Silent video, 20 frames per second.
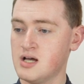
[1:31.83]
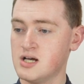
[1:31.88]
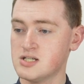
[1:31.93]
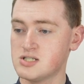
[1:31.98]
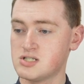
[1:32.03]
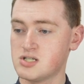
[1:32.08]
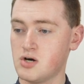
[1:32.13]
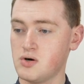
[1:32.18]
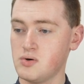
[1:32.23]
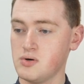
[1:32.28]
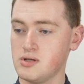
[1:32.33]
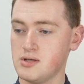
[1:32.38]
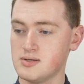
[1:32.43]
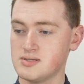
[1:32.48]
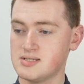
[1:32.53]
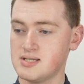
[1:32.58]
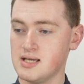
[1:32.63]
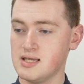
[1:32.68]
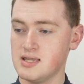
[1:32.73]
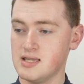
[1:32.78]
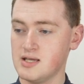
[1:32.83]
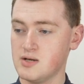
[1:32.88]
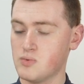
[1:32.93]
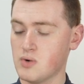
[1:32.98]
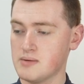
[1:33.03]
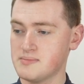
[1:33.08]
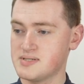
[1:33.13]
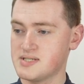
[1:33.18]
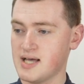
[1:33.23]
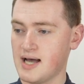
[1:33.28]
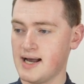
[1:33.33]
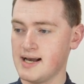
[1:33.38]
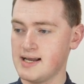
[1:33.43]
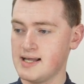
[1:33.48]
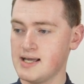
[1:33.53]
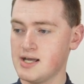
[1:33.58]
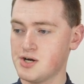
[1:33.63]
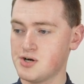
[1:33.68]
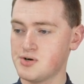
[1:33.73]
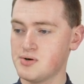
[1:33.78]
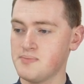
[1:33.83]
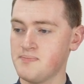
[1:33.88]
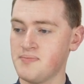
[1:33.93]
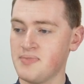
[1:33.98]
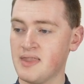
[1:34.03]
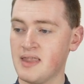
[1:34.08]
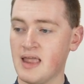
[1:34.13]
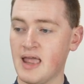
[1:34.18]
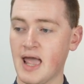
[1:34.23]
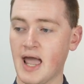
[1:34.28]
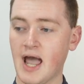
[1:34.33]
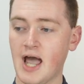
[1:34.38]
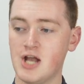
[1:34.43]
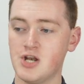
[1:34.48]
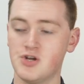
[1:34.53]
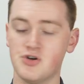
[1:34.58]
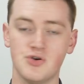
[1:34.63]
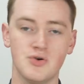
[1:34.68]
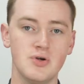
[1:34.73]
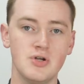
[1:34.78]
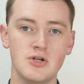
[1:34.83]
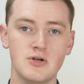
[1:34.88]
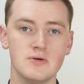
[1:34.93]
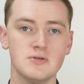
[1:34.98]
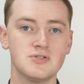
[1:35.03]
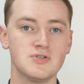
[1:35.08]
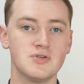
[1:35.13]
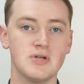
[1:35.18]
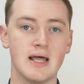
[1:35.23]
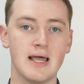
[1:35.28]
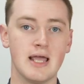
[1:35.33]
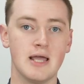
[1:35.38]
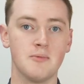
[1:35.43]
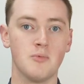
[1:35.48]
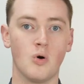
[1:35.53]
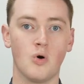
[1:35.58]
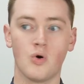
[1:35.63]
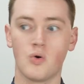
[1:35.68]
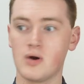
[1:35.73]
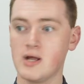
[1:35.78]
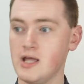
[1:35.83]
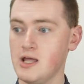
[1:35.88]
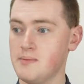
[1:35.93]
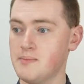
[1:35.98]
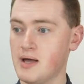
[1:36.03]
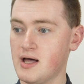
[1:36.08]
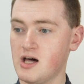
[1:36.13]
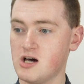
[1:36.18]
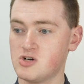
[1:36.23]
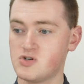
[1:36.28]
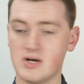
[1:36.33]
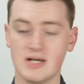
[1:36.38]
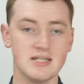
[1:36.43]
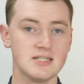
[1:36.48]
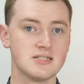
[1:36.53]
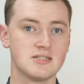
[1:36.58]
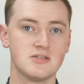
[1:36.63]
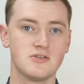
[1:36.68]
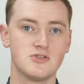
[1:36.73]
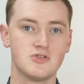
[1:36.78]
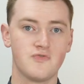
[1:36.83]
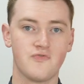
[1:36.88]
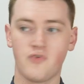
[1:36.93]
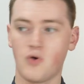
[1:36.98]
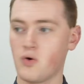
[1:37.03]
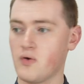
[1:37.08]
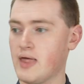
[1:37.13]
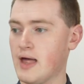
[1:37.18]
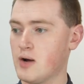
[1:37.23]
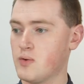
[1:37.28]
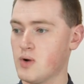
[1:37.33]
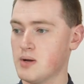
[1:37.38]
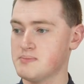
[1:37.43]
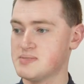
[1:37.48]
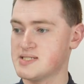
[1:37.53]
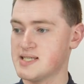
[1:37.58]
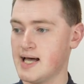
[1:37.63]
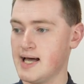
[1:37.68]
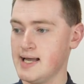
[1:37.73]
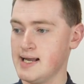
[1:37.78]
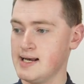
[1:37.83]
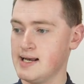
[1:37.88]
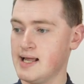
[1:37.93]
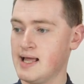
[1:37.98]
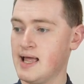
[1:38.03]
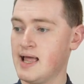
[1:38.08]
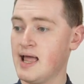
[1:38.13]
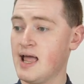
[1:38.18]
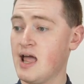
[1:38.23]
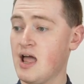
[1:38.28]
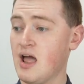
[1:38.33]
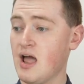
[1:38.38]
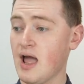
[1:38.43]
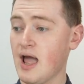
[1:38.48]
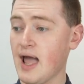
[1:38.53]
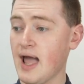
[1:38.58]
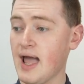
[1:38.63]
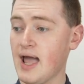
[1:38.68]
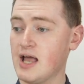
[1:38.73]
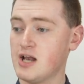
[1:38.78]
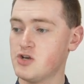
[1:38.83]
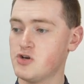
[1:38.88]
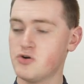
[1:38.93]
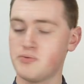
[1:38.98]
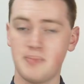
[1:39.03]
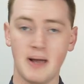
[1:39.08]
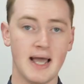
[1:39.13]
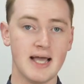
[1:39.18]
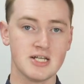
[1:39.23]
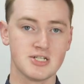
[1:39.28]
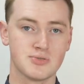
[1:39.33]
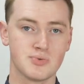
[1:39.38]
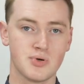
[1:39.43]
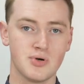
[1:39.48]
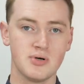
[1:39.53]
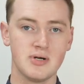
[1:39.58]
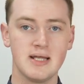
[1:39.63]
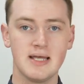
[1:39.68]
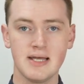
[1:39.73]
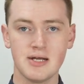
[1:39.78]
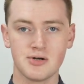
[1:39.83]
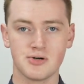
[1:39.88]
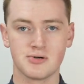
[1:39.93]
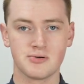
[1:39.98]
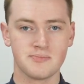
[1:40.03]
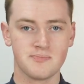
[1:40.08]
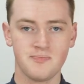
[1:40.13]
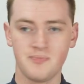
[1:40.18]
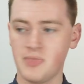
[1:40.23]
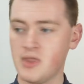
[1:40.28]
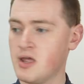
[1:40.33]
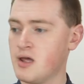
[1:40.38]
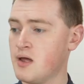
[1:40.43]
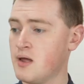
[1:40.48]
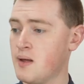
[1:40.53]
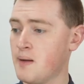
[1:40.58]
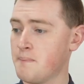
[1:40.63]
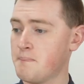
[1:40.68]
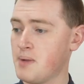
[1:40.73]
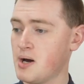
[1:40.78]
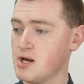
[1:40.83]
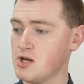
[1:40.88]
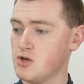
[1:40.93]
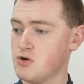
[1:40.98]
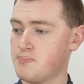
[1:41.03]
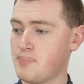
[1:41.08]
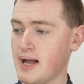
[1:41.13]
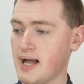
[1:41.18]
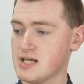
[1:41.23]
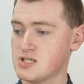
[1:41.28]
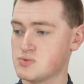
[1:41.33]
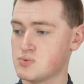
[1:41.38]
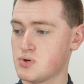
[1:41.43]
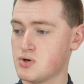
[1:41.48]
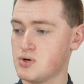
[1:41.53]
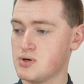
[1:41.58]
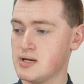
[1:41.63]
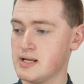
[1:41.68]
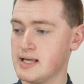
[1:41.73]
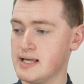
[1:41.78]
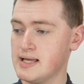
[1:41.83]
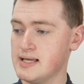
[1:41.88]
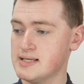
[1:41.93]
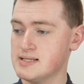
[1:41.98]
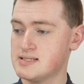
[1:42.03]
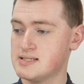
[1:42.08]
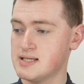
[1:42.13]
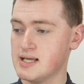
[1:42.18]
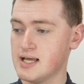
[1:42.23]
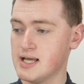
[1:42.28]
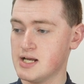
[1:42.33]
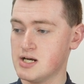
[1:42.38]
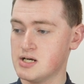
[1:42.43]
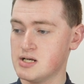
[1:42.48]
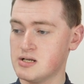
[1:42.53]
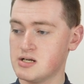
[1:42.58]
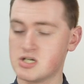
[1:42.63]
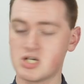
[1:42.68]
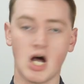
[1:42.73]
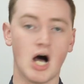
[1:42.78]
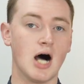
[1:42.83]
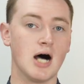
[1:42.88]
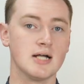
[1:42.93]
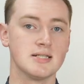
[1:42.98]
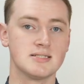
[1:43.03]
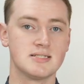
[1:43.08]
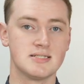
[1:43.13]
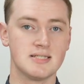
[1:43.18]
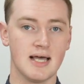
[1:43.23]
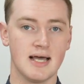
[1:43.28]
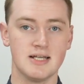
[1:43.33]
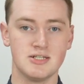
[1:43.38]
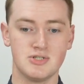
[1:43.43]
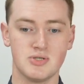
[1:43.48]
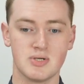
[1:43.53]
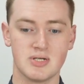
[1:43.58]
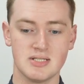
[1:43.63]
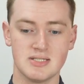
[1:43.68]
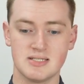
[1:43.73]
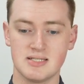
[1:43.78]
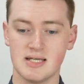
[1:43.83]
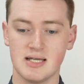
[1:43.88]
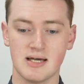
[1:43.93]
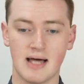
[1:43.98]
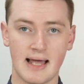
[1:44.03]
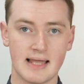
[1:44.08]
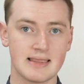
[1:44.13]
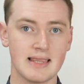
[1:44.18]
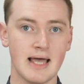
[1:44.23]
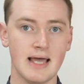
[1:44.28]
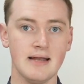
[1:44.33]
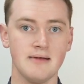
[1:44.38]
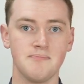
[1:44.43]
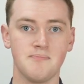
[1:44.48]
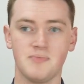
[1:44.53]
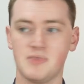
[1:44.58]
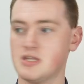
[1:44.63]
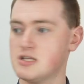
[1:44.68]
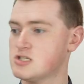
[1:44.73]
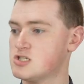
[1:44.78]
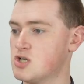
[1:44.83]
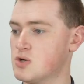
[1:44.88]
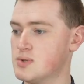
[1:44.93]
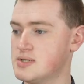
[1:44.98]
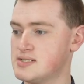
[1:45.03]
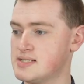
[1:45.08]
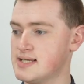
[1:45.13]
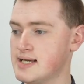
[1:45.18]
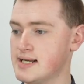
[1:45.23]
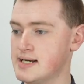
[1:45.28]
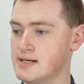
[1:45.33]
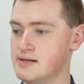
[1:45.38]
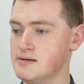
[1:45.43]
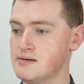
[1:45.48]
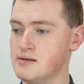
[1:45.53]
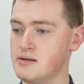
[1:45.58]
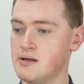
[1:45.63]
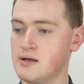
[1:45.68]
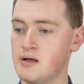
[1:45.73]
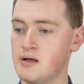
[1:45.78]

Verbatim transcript: So you see the website here and your username or email address for that website and your password here. But your password is in dots, as you can see like that, so it's hidden.